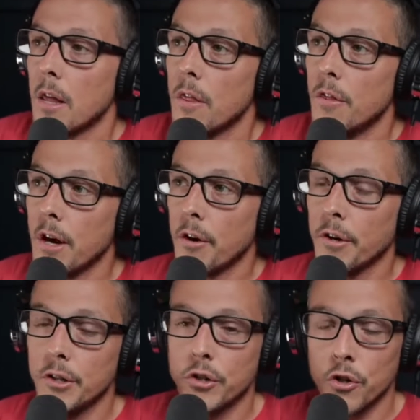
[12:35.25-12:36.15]

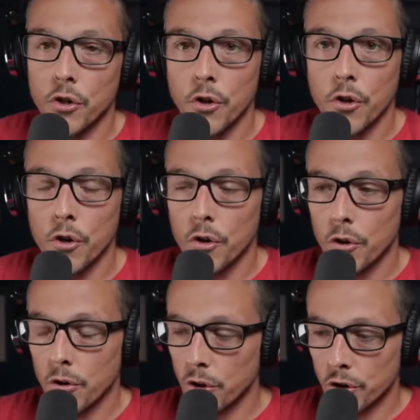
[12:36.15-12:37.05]

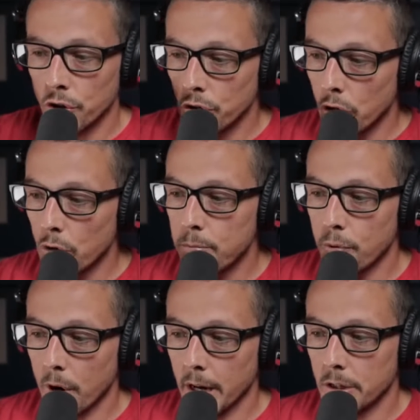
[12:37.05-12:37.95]
there's no
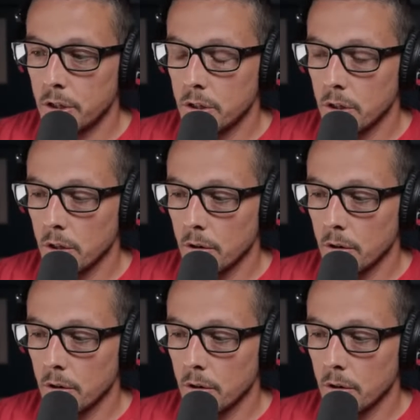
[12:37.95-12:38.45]
price